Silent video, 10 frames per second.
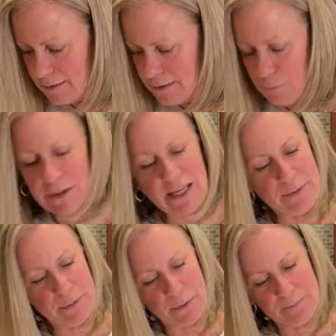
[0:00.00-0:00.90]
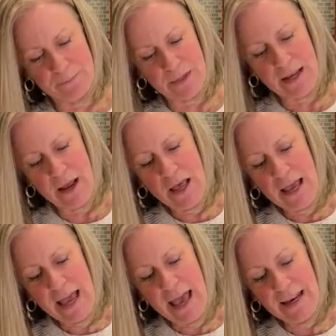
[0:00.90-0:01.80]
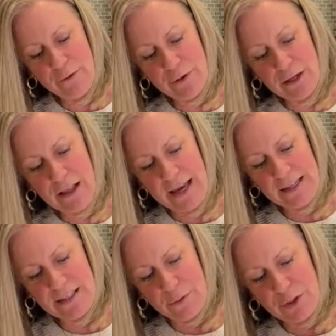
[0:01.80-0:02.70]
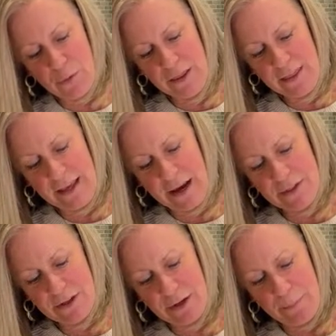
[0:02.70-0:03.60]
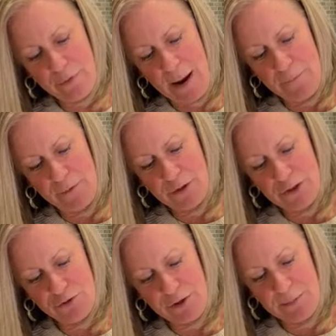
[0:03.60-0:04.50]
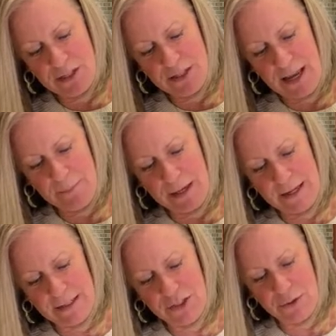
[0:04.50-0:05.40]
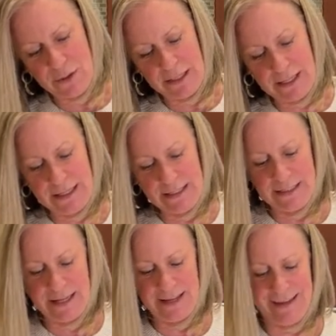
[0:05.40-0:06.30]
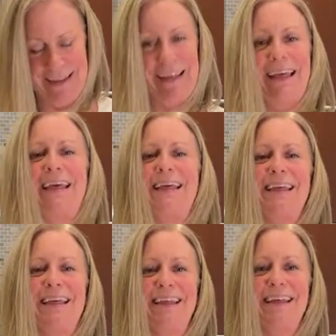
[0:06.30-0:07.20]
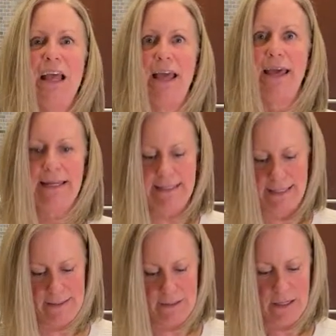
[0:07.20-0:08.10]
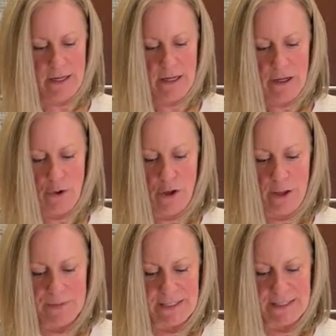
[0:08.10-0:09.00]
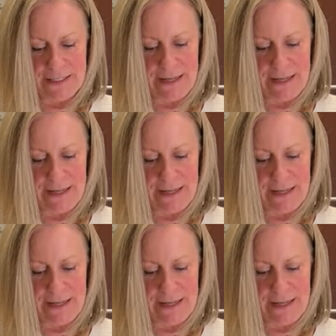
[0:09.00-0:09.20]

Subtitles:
1 tablespoon. And I realized there was one thing I was going to prep for the stream tonight because of doing this, and I didn't. Oops,